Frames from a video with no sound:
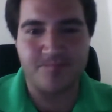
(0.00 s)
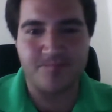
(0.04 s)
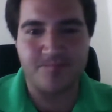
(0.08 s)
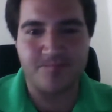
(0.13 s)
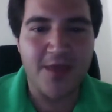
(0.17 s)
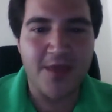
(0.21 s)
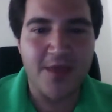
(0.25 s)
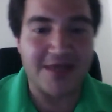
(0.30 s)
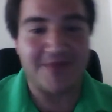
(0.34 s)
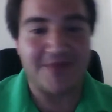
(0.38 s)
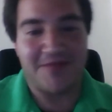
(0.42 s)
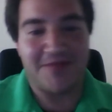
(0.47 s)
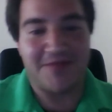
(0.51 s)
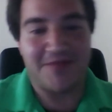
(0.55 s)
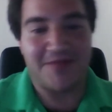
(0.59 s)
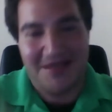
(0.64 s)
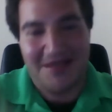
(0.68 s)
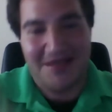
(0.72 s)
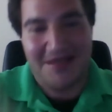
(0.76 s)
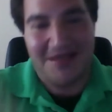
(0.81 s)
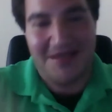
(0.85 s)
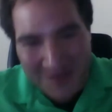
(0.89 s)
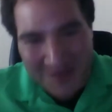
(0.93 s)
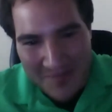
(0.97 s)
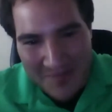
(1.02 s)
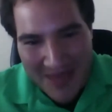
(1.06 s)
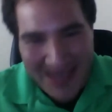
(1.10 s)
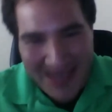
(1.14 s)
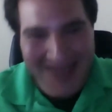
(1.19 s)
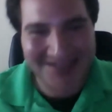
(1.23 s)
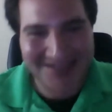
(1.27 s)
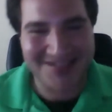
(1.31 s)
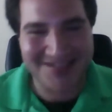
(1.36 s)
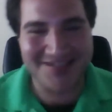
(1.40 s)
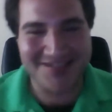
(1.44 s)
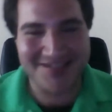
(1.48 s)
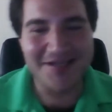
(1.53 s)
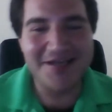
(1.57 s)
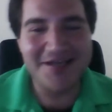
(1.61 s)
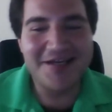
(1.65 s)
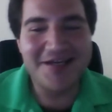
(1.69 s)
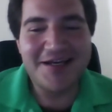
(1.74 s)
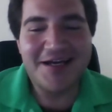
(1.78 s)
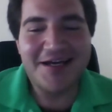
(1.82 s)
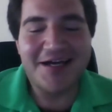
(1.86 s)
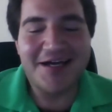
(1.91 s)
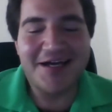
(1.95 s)
the debate
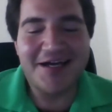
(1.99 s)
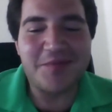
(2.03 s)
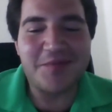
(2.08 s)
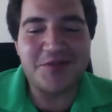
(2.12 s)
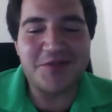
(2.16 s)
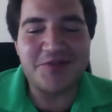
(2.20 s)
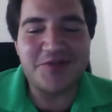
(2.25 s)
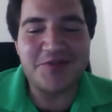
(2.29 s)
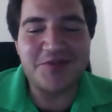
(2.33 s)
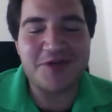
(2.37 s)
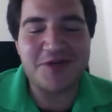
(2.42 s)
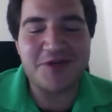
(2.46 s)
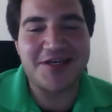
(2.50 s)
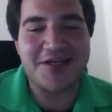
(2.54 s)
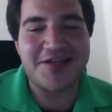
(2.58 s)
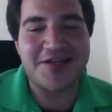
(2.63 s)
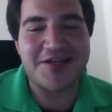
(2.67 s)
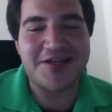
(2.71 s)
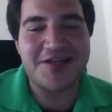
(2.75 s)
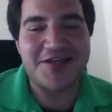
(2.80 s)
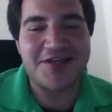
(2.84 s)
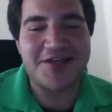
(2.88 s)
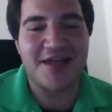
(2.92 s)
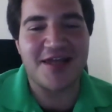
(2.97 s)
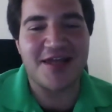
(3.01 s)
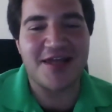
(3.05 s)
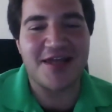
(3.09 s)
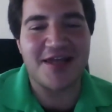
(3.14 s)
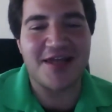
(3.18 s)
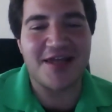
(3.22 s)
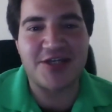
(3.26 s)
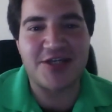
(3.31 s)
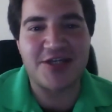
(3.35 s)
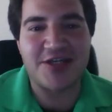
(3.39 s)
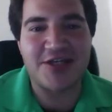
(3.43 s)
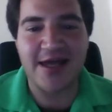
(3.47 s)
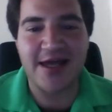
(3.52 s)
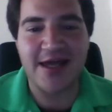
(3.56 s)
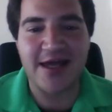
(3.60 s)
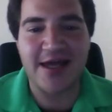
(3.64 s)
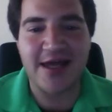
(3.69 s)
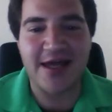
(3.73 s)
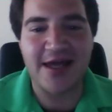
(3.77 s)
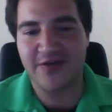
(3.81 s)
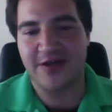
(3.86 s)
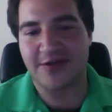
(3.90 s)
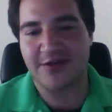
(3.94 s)
between Kinsella and Jen
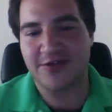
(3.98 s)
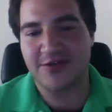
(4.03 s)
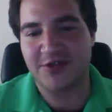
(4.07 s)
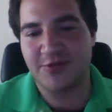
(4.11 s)
Helfeld,